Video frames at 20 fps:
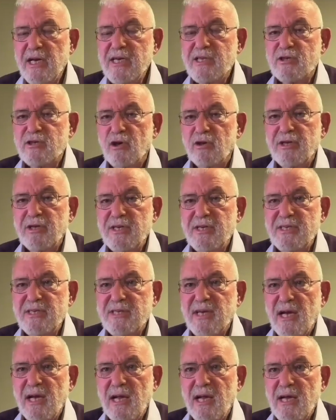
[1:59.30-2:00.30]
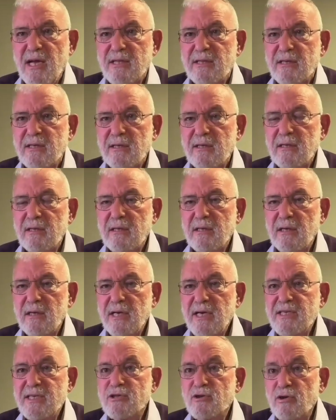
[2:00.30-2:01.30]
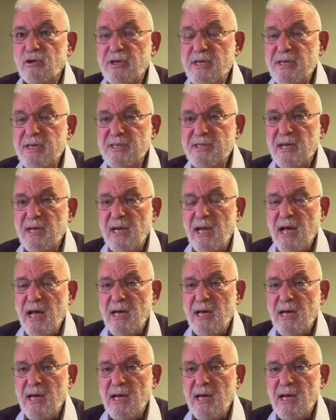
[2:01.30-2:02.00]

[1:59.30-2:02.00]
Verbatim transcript: it's not in Israel land. It's not in Israel.